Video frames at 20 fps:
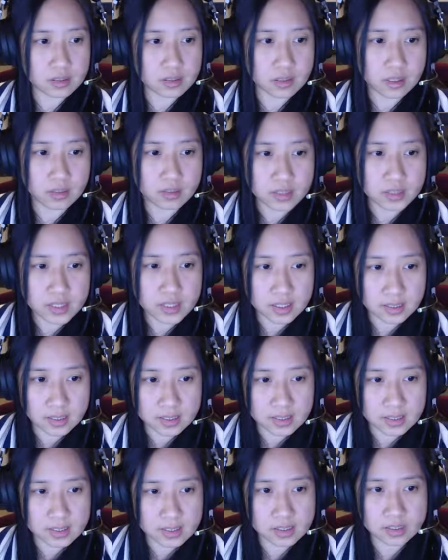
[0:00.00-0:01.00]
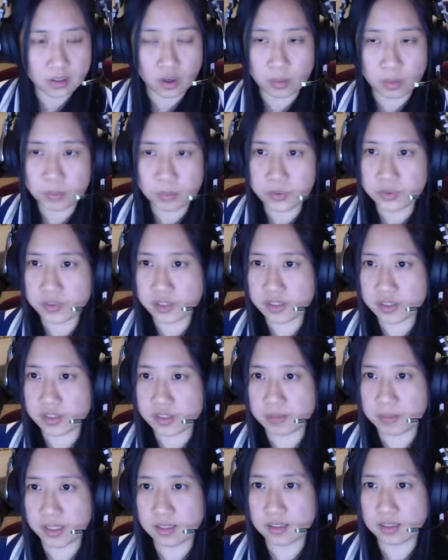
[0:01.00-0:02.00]
everything that is corpus
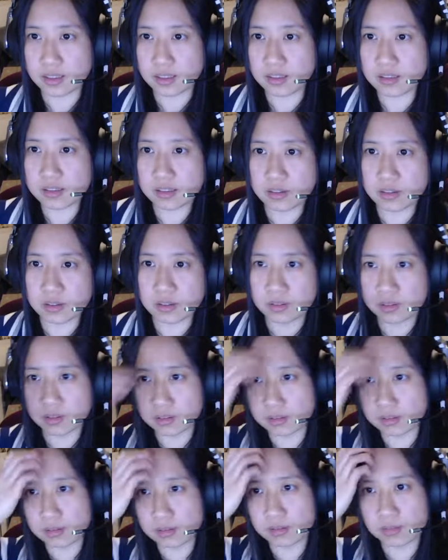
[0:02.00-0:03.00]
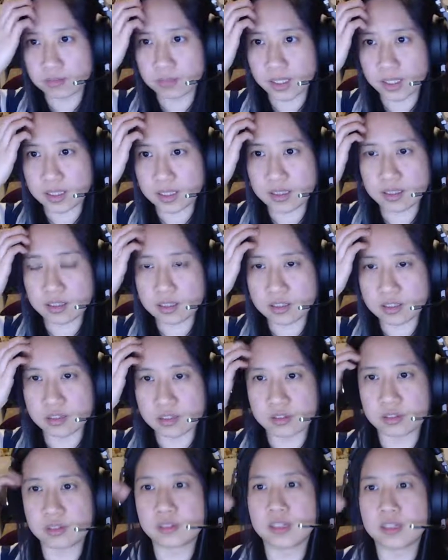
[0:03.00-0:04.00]
maintenance, so making
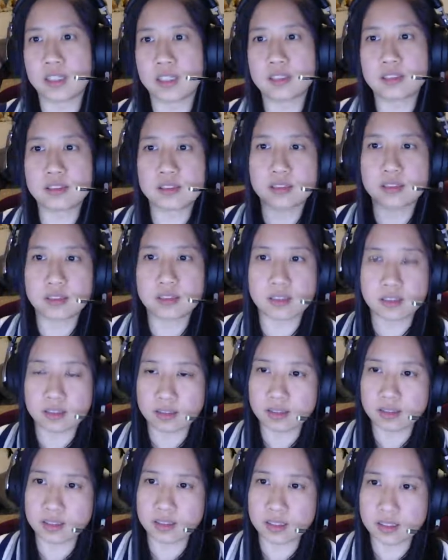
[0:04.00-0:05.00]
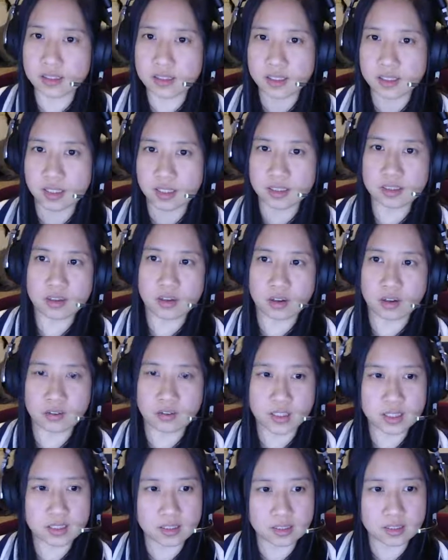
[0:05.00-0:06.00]
sure that things get
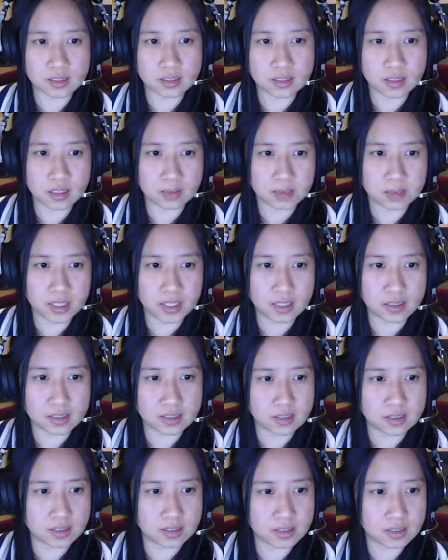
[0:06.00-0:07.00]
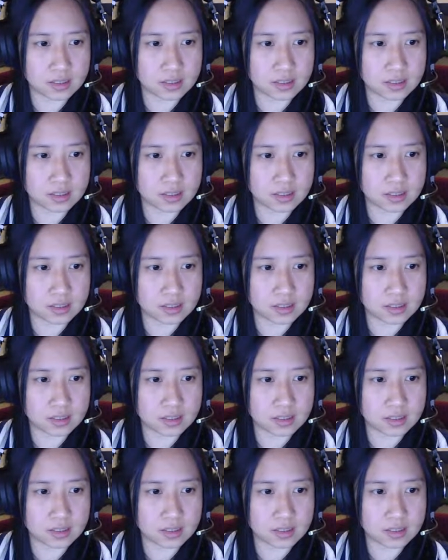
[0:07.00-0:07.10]
corrected, updated